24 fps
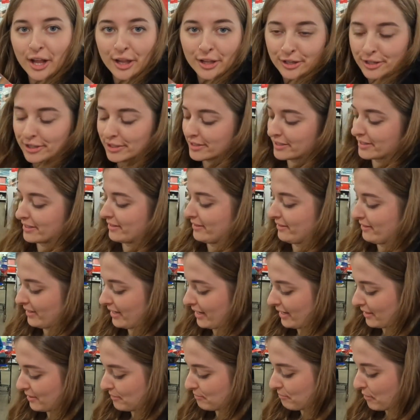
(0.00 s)
colors
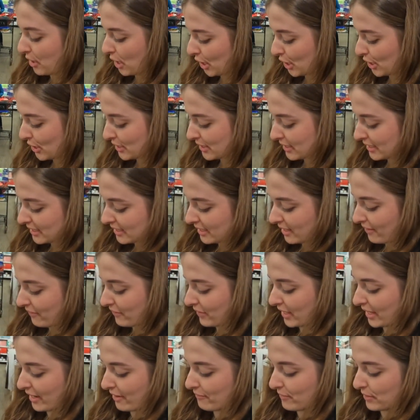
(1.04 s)
and markers and
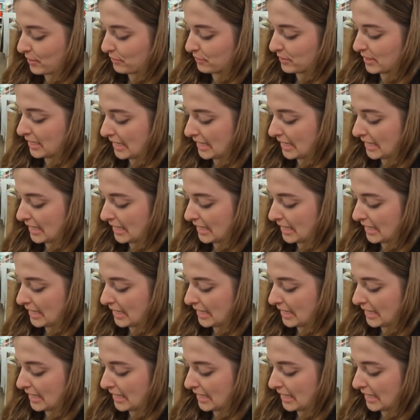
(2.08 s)
stuff that I've been